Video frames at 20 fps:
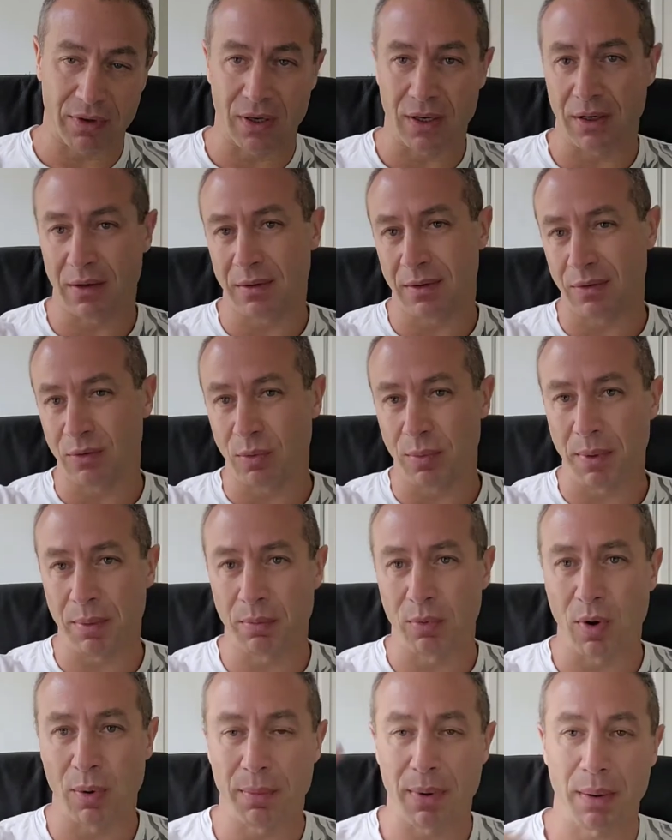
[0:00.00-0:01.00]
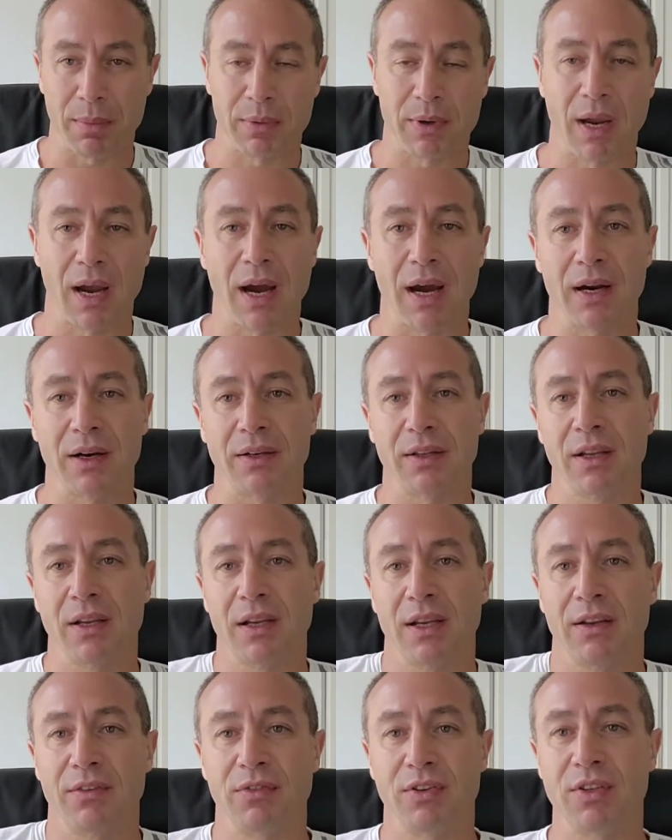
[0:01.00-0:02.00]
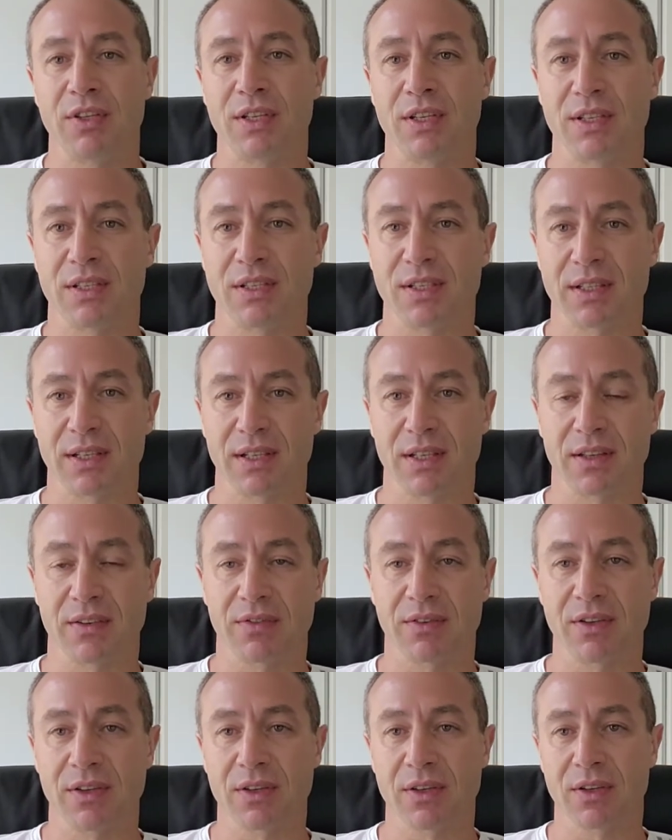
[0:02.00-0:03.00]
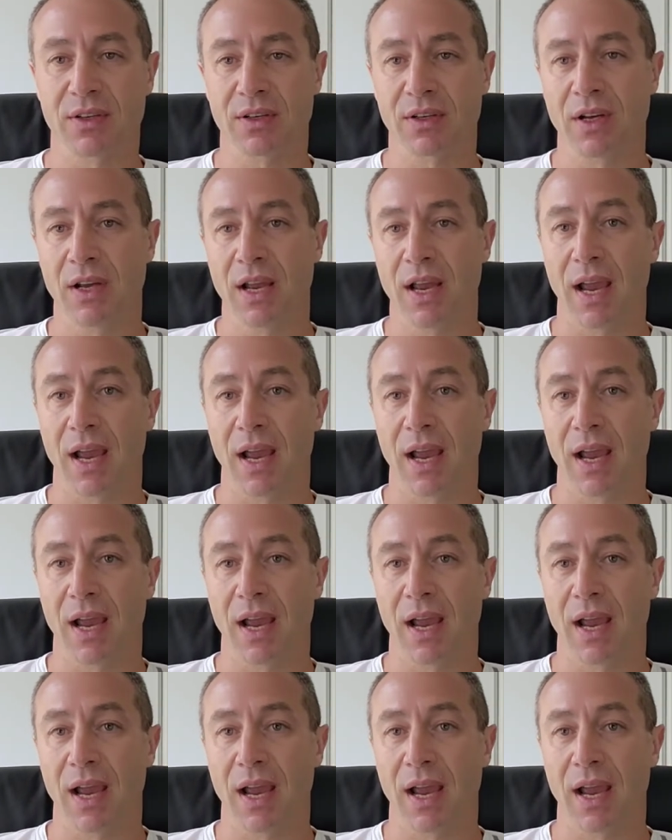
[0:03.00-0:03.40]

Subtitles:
it will be pop-up card if you didn't see that video.